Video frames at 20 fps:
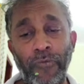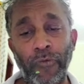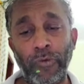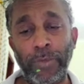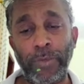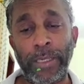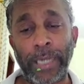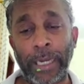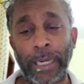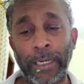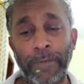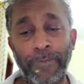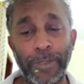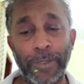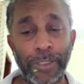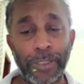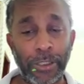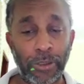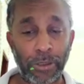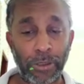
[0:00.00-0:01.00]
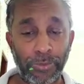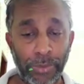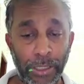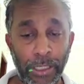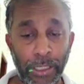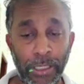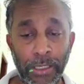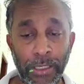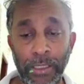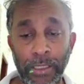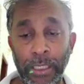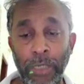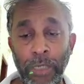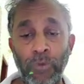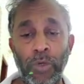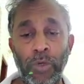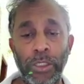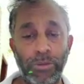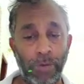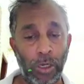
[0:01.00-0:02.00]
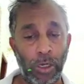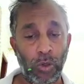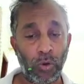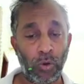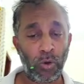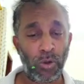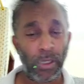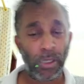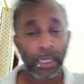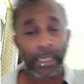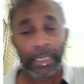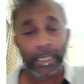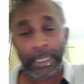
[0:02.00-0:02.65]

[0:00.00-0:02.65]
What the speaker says: would be 90% of the invoice value